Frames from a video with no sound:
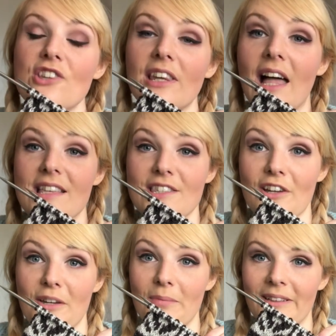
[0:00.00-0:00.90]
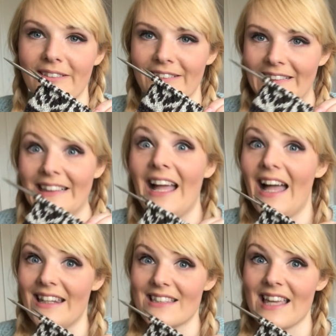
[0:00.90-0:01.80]
last time,
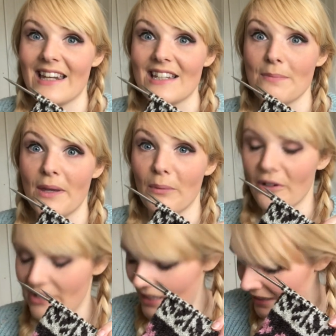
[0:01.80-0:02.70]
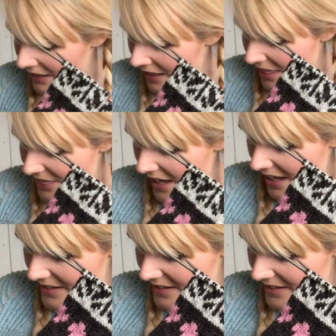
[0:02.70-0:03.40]
and it's getting to be a worry, that